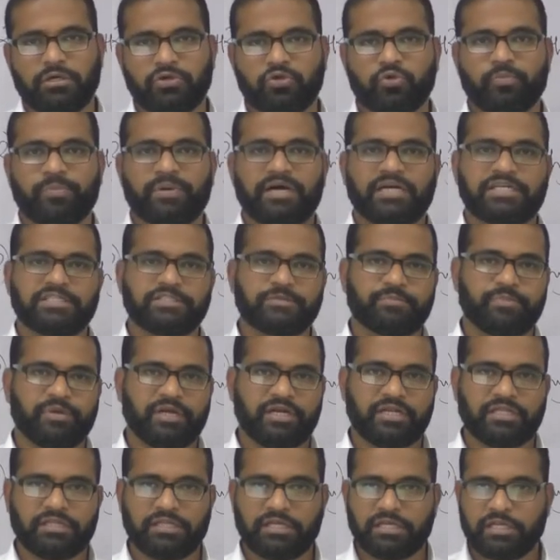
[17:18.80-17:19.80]
to
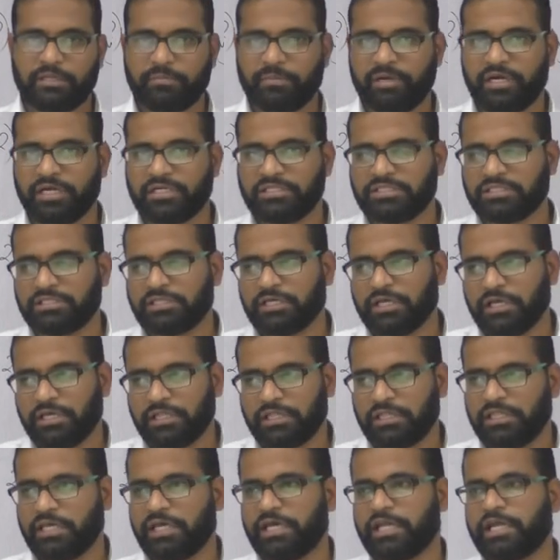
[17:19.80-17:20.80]
participate in the debates.
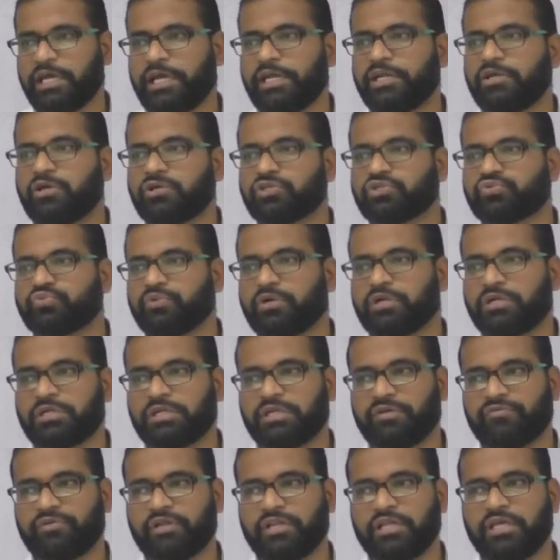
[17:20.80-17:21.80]
Their ideas were
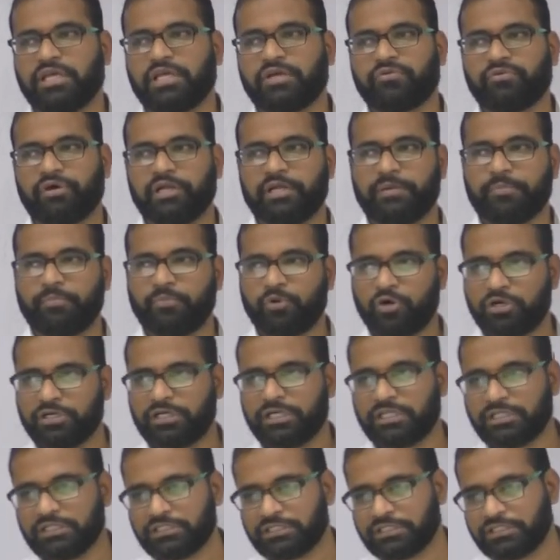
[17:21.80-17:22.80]
given equal
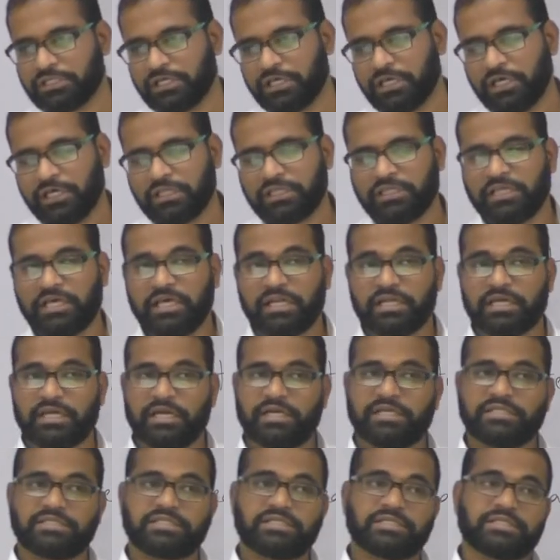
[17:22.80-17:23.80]
importance. Their
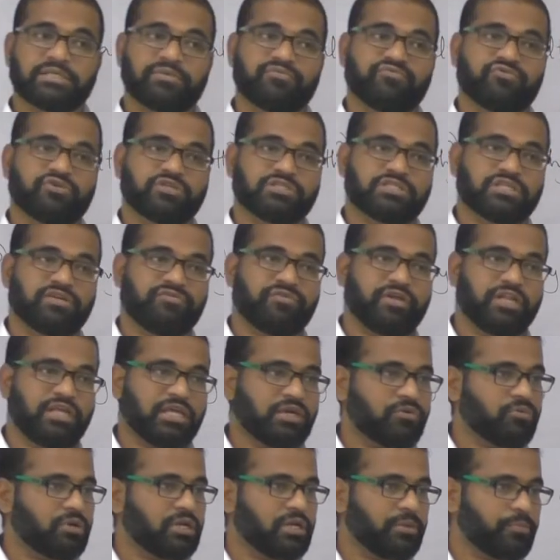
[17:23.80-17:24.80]
criticism was given
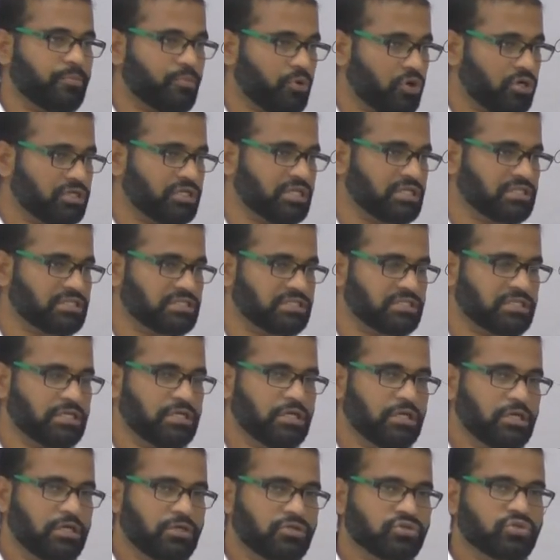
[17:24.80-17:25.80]
equal importance.
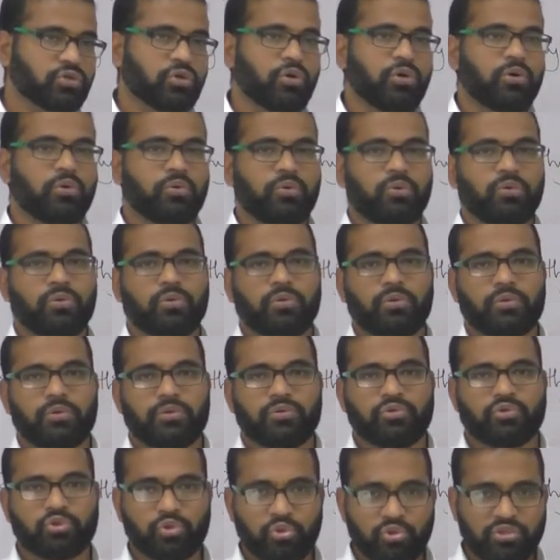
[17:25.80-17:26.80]

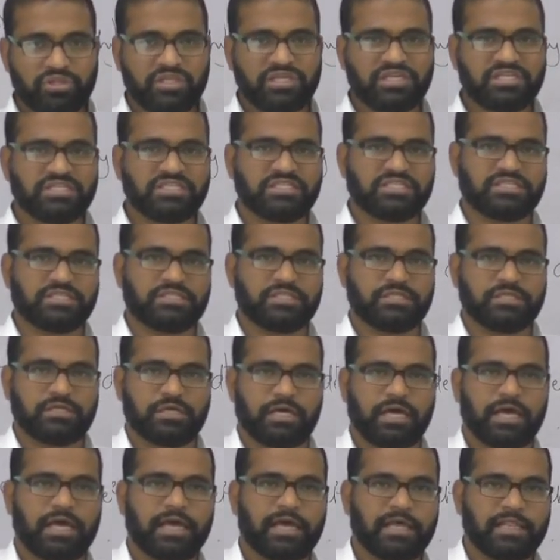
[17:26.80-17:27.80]
So through
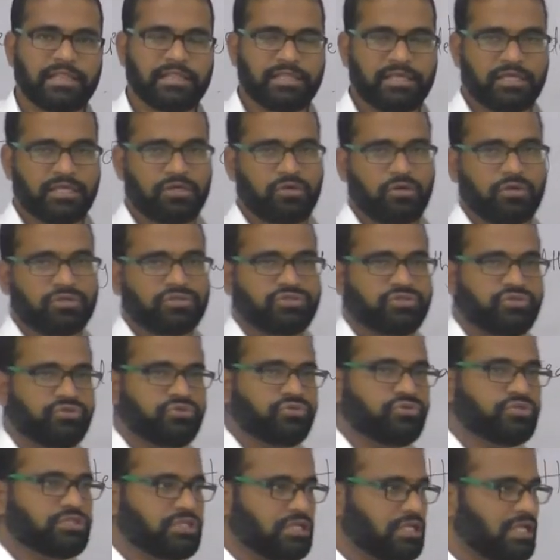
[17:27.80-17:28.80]
this, a healthy
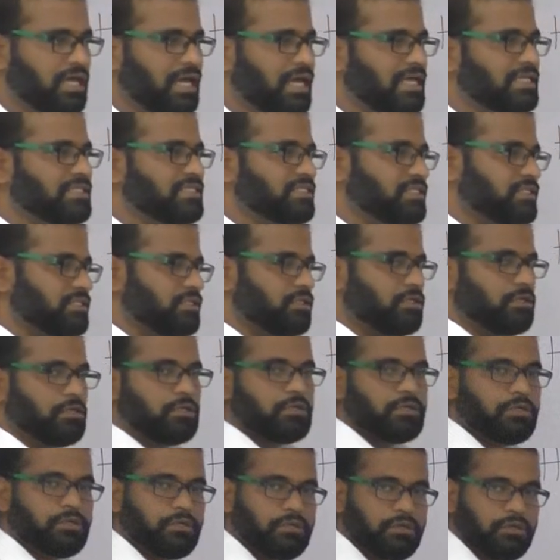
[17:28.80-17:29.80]
constitution has
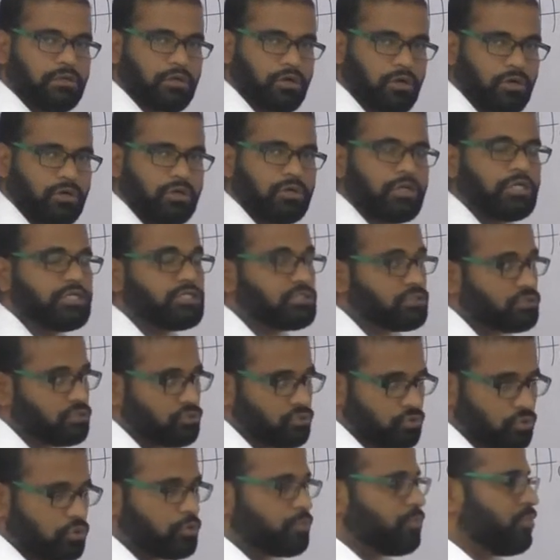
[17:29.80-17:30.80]
or uh,
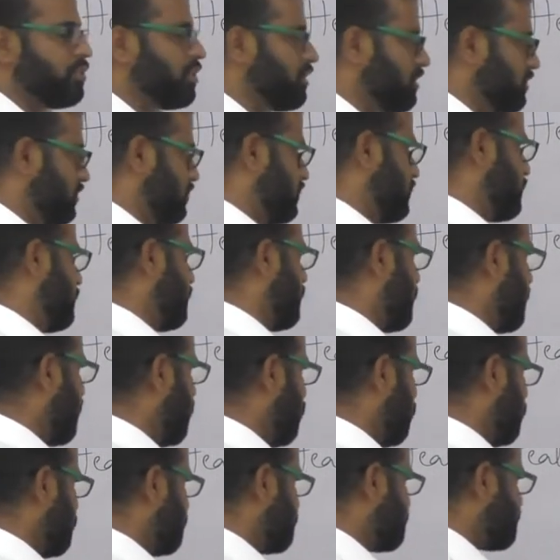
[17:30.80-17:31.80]
is took birth.
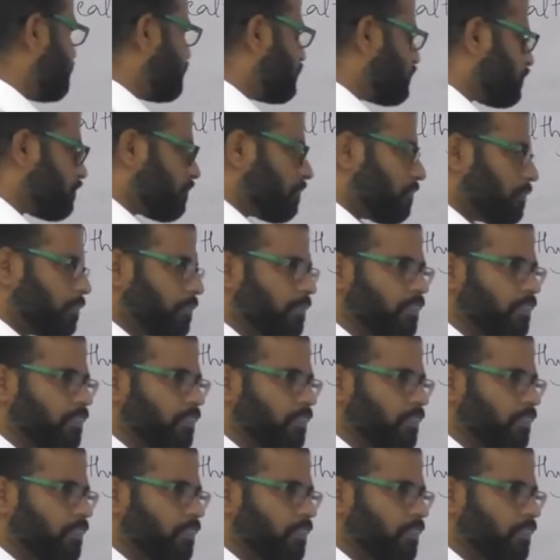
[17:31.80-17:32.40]
Now,